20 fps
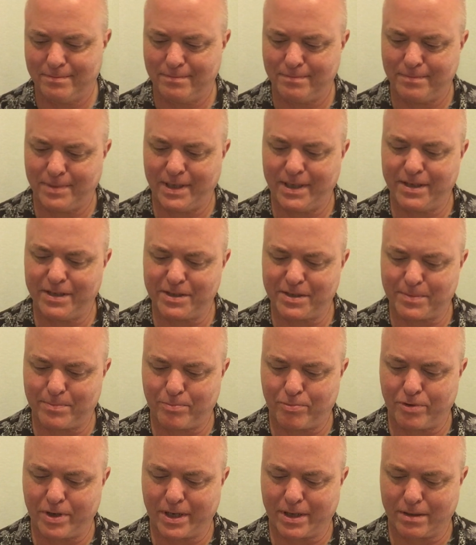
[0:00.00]
Penis
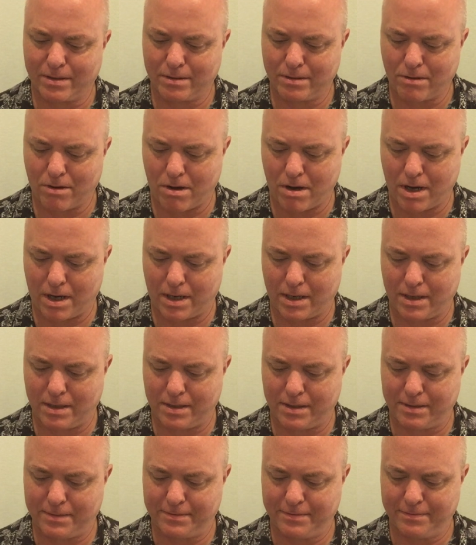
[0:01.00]
Prick
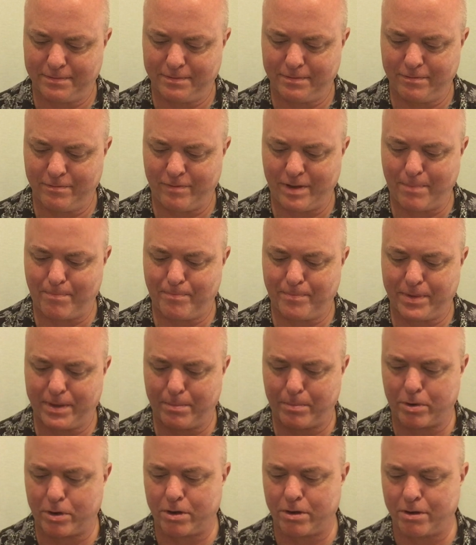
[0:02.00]
Cock, Flip the
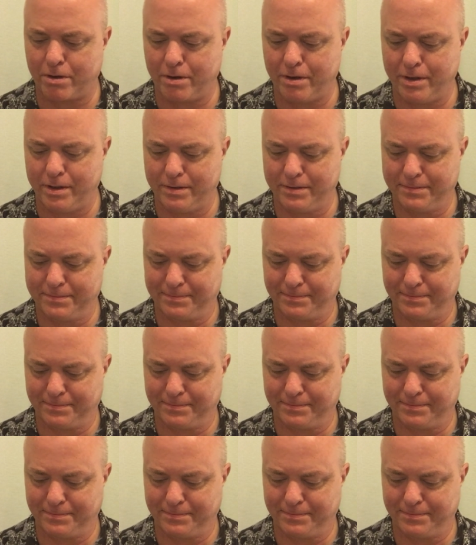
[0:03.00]
Bird.